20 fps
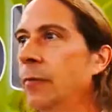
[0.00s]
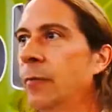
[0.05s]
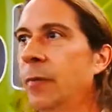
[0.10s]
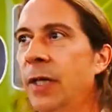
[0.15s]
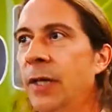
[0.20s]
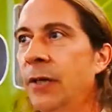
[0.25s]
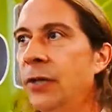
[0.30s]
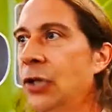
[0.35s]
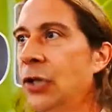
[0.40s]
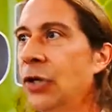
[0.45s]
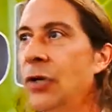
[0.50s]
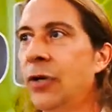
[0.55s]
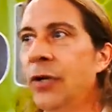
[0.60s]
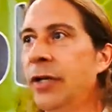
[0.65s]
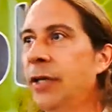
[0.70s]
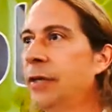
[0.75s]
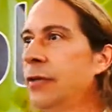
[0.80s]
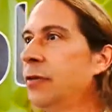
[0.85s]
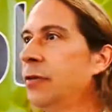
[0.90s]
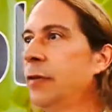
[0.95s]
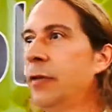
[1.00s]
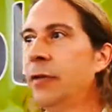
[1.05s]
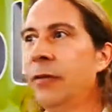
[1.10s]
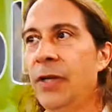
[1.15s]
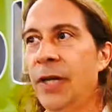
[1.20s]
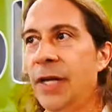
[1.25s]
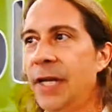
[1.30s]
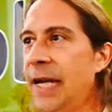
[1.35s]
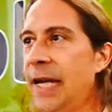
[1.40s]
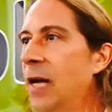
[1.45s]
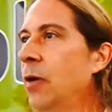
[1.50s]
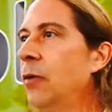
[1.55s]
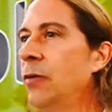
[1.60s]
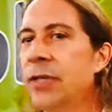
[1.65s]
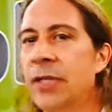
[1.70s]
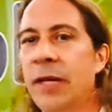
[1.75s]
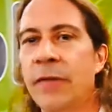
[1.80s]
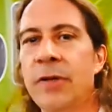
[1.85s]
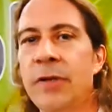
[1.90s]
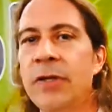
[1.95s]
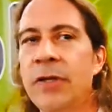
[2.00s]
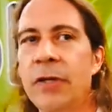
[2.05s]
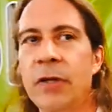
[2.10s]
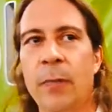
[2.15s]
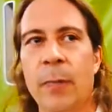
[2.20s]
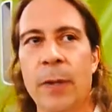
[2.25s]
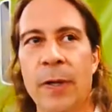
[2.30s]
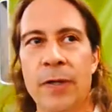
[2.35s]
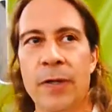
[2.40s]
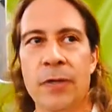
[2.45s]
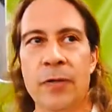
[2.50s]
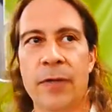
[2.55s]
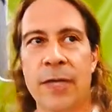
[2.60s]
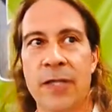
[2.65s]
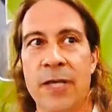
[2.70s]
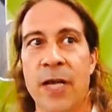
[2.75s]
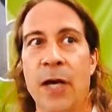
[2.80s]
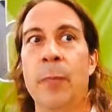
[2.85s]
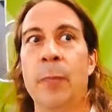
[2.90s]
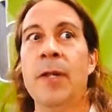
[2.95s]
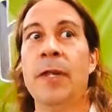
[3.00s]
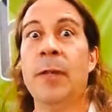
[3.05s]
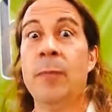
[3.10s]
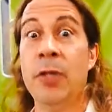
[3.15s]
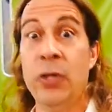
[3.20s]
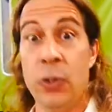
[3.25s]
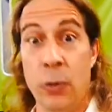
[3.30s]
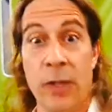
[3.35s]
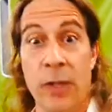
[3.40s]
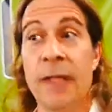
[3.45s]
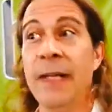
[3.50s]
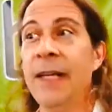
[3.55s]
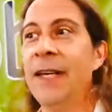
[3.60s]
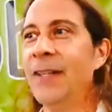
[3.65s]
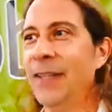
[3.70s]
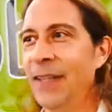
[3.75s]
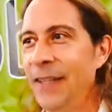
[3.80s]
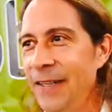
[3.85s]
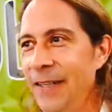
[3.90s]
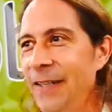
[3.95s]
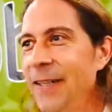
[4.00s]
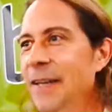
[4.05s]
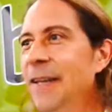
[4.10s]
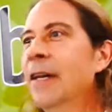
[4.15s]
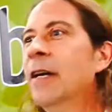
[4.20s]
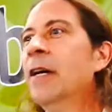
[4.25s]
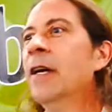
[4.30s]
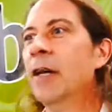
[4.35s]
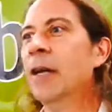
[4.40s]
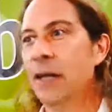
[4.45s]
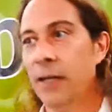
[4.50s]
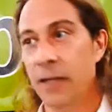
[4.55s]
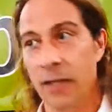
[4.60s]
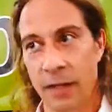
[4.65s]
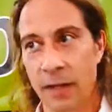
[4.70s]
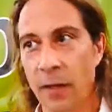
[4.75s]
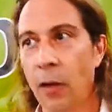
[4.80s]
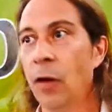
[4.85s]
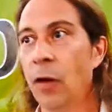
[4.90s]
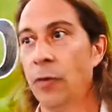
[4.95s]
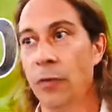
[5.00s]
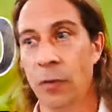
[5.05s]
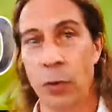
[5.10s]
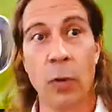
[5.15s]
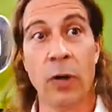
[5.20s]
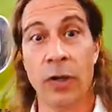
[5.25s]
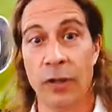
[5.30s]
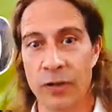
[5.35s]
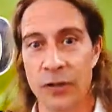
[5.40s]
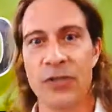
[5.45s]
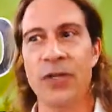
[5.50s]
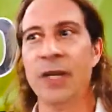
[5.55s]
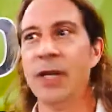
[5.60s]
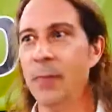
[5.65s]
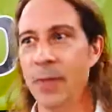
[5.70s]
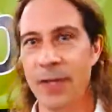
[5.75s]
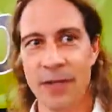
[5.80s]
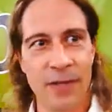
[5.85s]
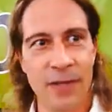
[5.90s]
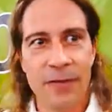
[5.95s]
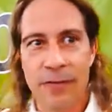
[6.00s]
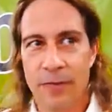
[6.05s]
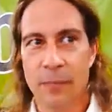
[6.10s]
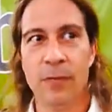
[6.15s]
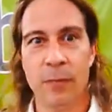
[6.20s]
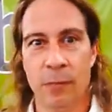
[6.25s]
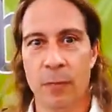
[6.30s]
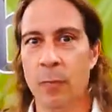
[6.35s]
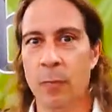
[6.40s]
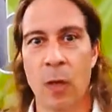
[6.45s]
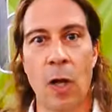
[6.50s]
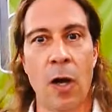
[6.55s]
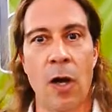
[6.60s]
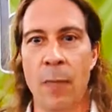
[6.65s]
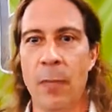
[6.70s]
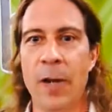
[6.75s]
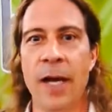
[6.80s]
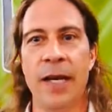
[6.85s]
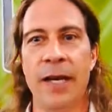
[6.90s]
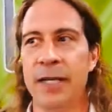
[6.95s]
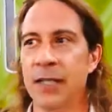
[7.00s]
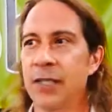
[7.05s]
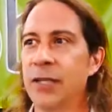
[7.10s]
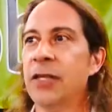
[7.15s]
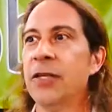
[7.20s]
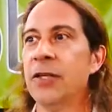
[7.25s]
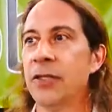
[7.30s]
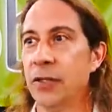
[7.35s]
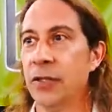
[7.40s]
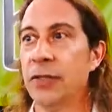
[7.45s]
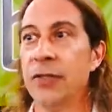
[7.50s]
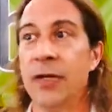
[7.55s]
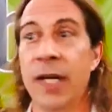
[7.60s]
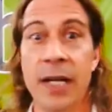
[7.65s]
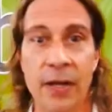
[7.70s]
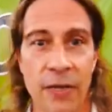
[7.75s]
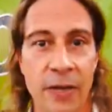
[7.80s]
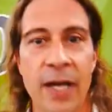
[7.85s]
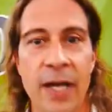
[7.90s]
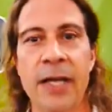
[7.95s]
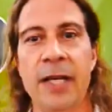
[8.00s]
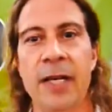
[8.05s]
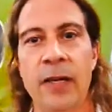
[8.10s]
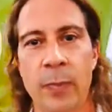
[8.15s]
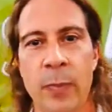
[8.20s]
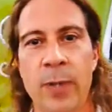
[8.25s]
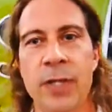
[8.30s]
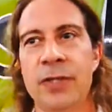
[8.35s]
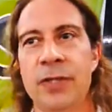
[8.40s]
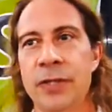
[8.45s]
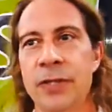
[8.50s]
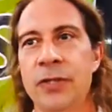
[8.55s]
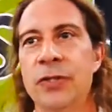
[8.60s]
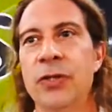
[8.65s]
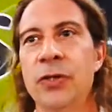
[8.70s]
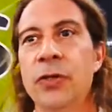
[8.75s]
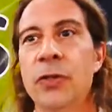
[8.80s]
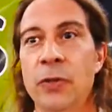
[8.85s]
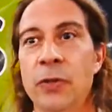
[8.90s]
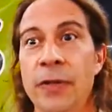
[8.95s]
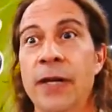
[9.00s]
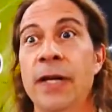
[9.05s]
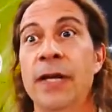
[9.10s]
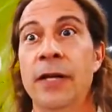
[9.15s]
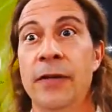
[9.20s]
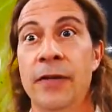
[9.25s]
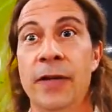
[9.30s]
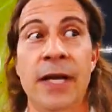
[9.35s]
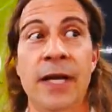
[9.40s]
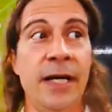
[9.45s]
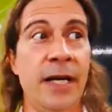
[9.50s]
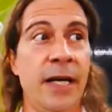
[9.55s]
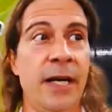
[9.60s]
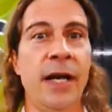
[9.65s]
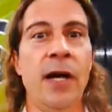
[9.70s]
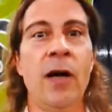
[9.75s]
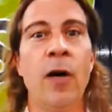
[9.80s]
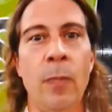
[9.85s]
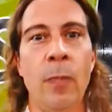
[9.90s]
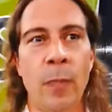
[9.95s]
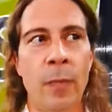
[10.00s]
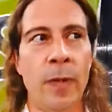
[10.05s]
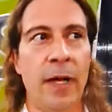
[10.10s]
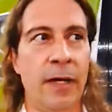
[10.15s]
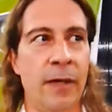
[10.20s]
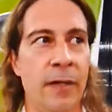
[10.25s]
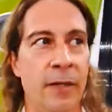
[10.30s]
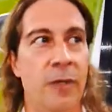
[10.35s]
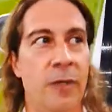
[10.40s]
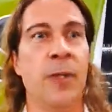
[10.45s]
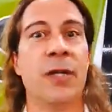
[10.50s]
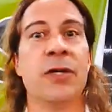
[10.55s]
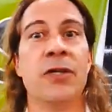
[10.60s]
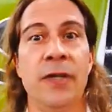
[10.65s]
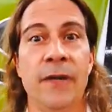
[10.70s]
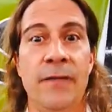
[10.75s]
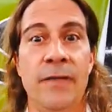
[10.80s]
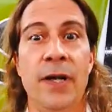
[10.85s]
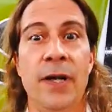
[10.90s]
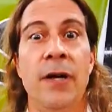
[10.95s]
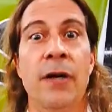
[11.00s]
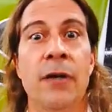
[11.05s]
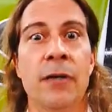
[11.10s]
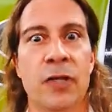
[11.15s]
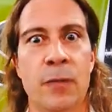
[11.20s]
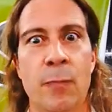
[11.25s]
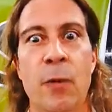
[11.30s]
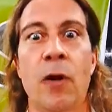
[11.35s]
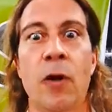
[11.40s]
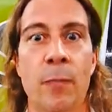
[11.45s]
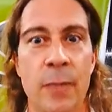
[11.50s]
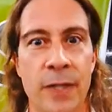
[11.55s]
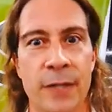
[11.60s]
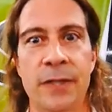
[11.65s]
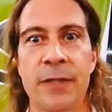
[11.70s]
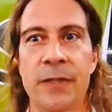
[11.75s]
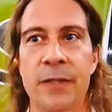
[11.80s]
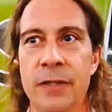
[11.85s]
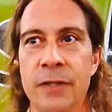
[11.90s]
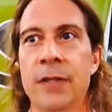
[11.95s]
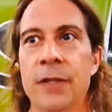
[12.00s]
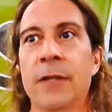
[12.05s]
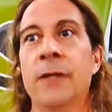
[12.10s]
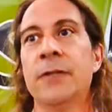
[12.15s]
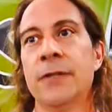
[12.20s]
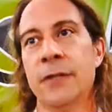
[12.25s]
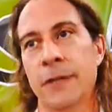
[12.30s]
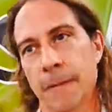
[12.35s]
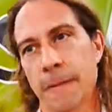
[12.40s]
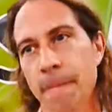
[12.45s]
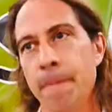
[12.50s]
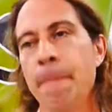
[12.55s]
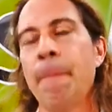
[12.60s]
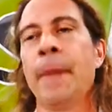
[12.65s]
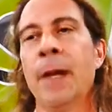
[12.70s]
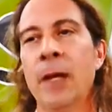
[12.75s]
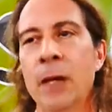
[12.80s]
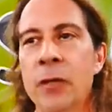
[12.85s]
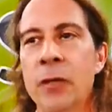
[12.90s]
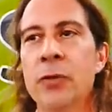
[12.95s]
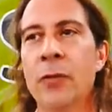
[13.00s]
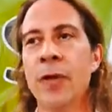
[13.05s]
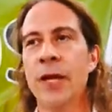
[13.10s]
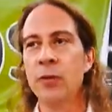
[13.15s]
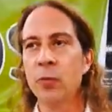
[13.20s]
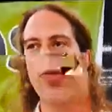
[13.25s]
the attorneys, the accountants, every single person that's helping them to do it legally, who are legitimate, law-abiding citizens. They need business too, and they need help, especially if they're small businesses also. So that's